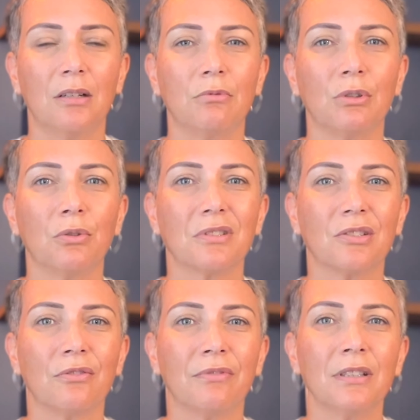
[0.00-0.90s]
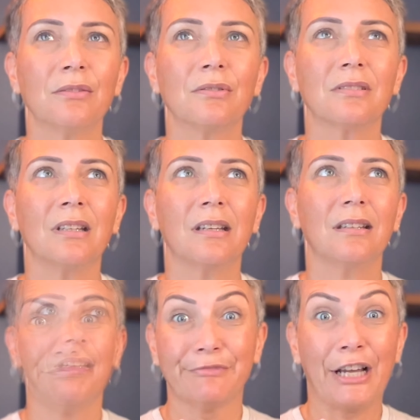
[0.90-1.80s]
with those individuals,
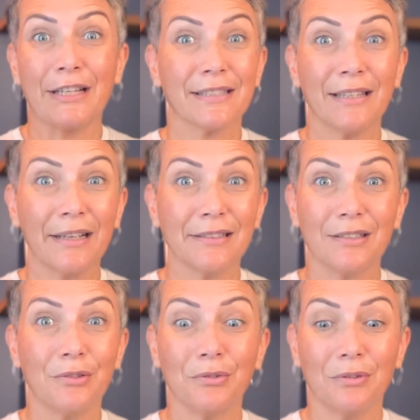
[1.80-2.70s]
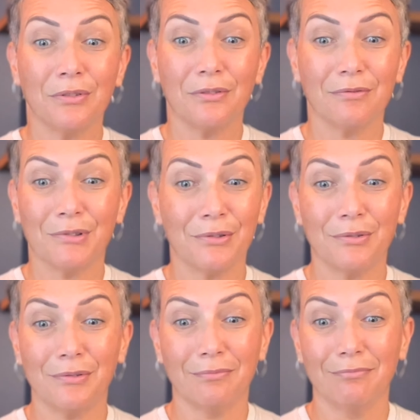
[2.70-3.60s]
they gaslighted you
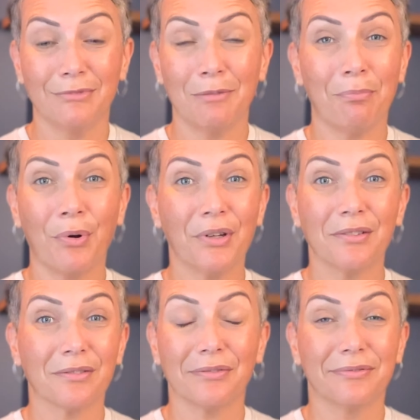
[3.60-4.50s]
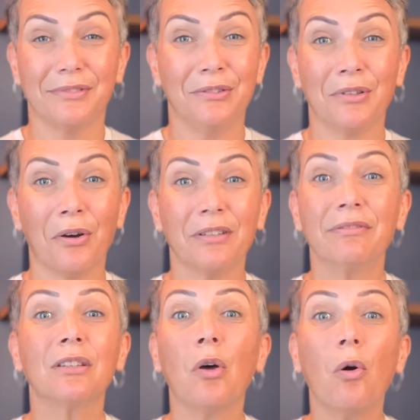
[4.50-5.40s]
to the point of you not
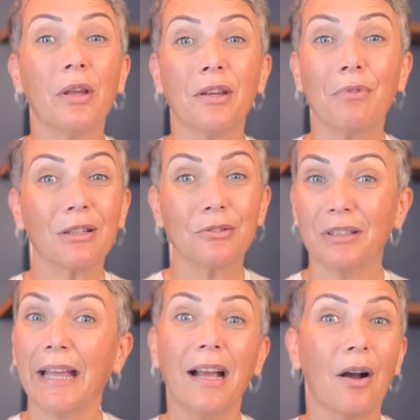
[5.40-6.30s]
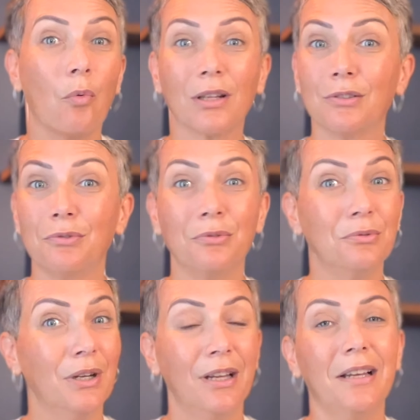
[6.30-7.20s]
even knowing what to think, what to do.